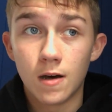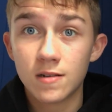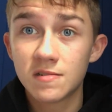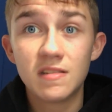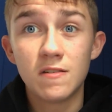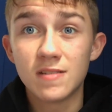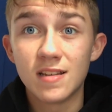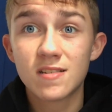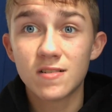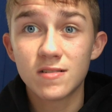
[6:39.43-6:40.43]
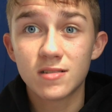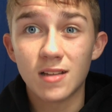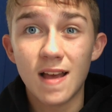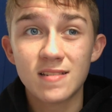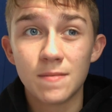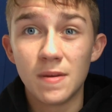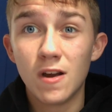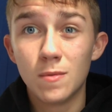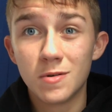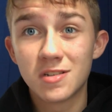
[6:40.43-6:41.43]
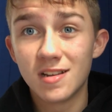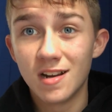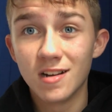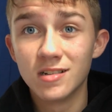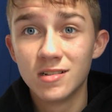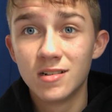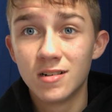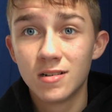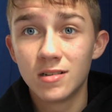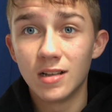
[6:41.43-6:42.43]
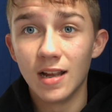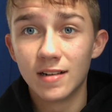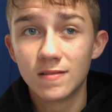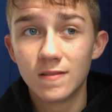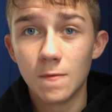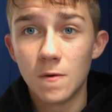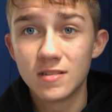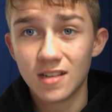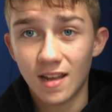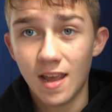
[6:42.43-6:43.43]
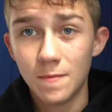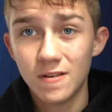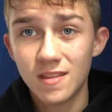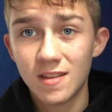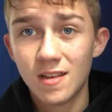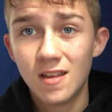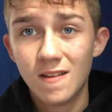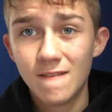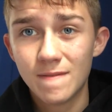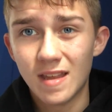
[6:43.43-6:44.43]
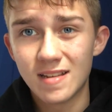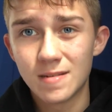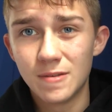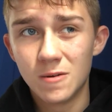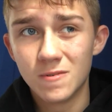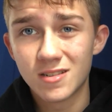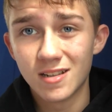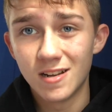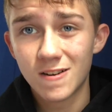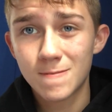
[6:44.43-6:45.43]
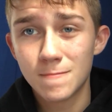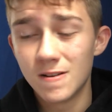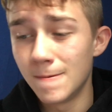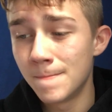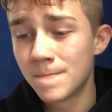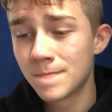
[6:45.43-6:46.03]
honestly, those insoles lasted me almost a year. Like, the ones that came with lasted me almost a year, but